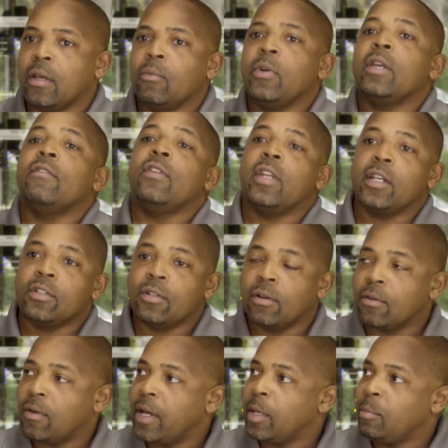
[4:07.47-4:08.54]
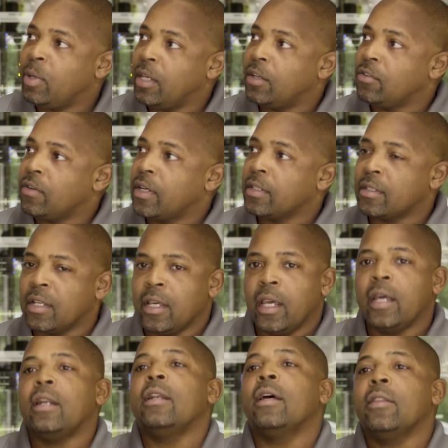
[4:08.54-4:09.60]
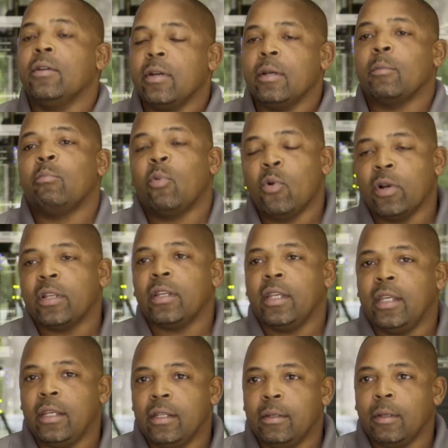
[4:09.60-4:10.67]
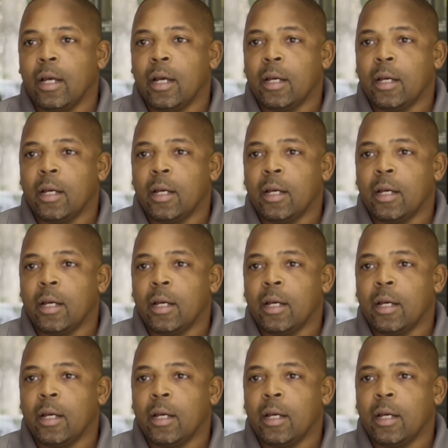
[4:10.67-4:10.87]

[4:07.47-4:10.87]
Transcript: We give you an external IP address. And another important key